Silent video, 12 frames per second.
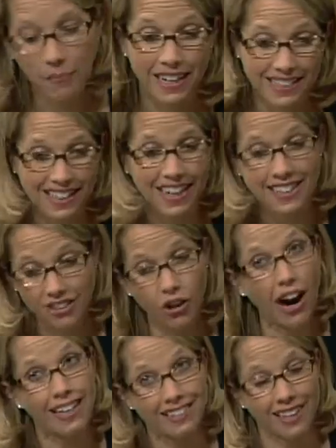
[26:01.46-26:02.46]
but it did. It
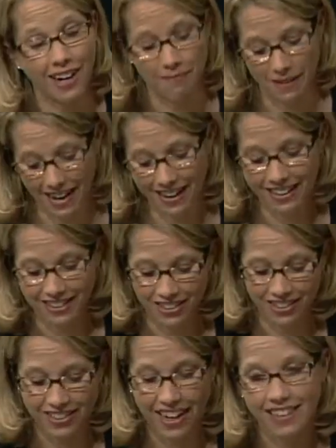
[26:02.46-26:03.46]
tried to come back. It
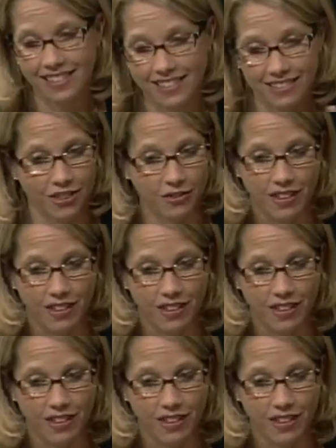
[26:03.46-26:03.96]
just I didn't do